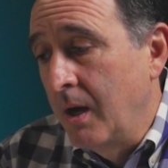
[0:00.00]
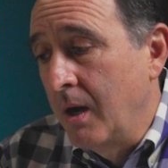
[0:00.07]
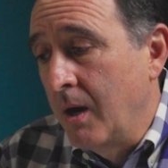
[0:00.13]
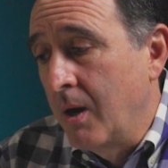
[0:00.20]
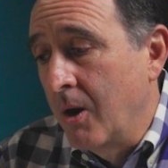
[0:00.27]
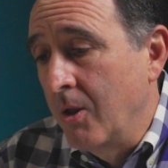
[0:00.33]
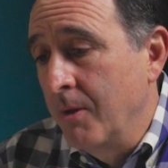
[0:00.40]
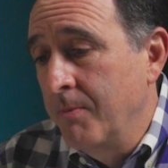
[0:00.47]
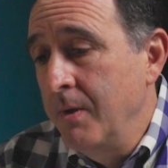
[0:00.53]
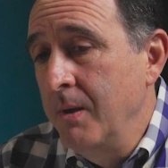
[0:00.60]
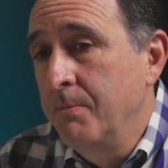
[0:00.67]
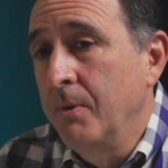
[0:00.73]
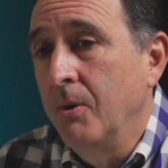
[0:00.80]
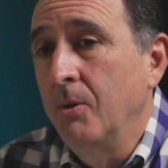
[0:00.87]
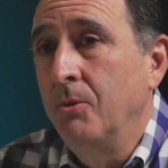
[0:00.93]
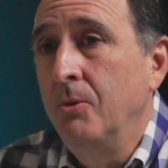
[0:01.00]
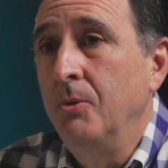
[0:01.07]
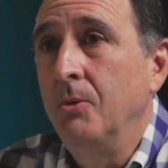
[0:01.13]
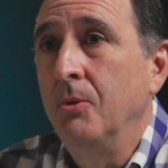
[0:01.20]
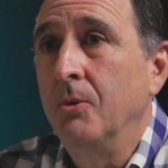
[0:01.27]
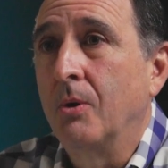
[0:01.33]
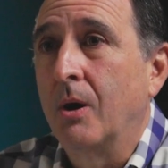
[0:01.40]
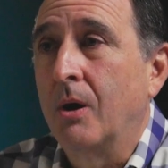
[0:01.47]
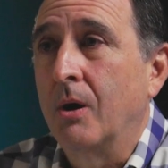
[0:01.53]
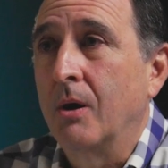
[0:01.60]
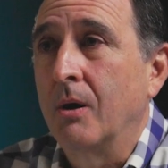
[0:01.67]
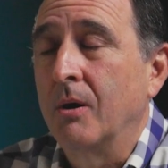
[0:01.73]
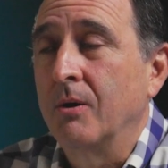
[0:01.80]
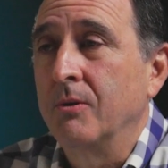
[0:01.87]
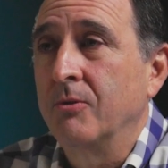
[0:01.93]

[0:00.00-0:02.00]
are the people who are